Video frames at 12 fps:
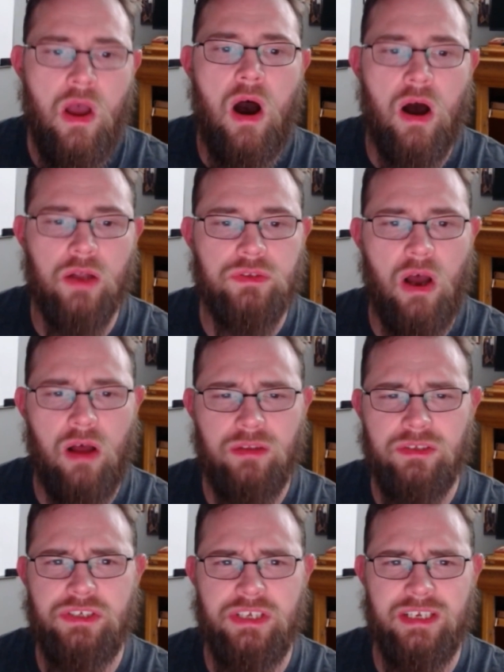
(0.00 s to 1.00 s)

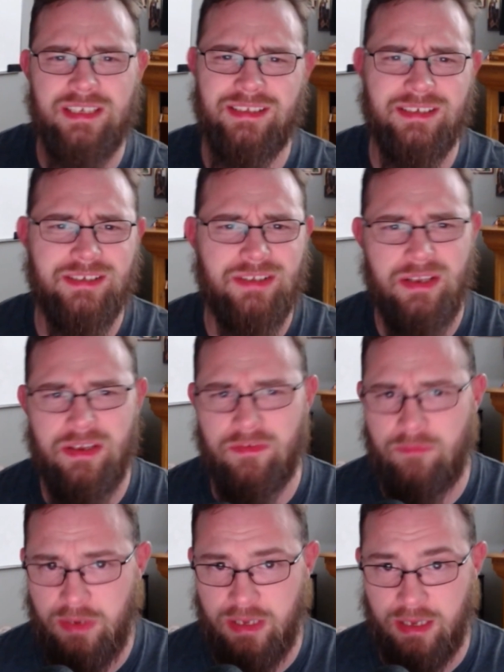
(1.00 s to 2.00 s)
Ontology is the study
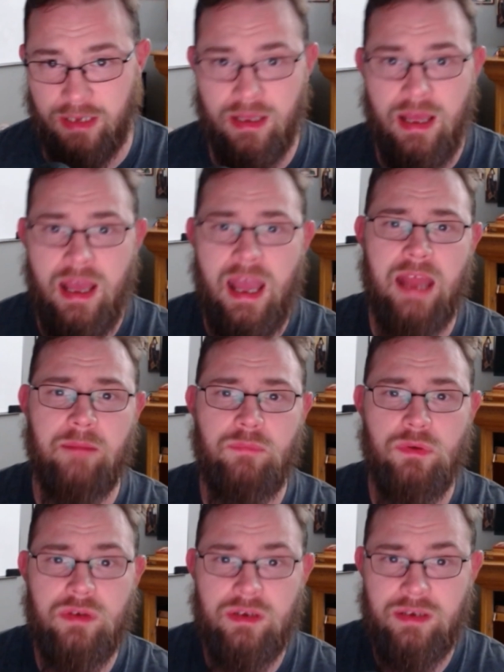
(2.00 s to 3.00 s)
of being, and
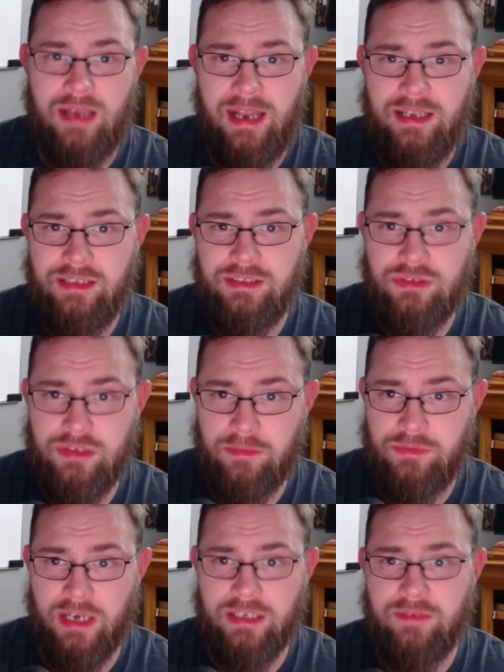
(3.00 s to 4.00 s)
Buchanan's
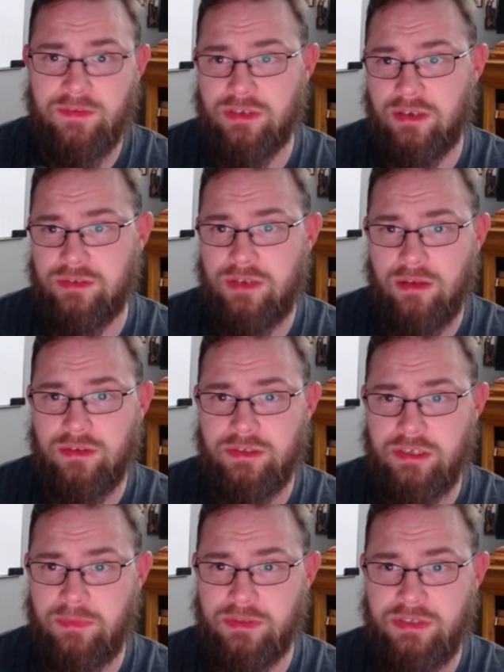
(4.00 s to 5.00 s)
subjectivist
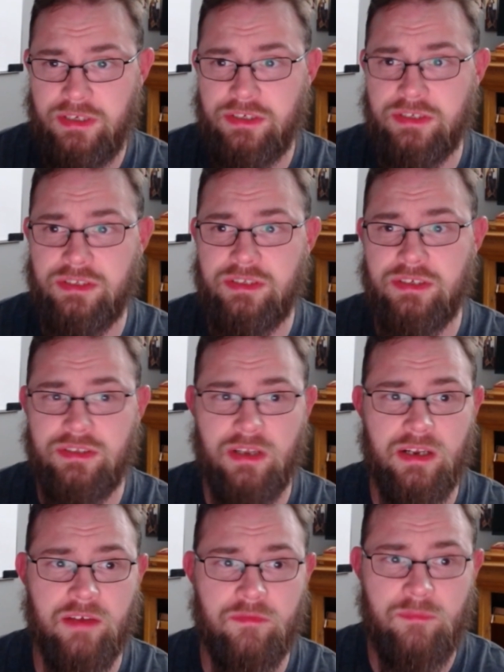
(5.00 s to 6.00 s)
ontology positions the
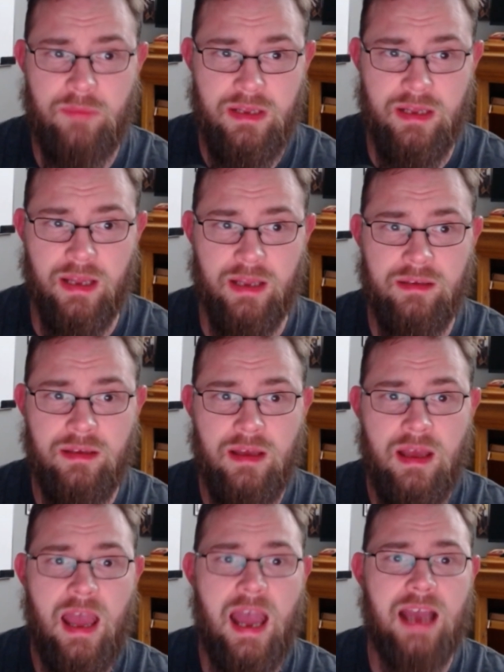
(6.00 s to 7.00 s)
study of being
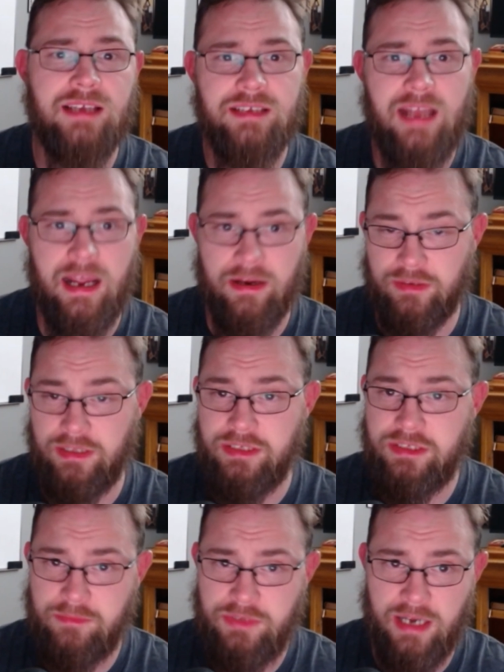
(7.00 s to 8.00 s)
as inherently
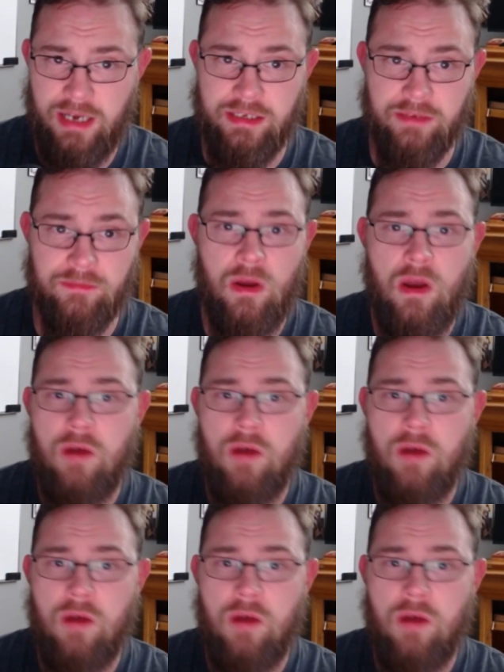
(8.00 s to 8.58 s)
subjective.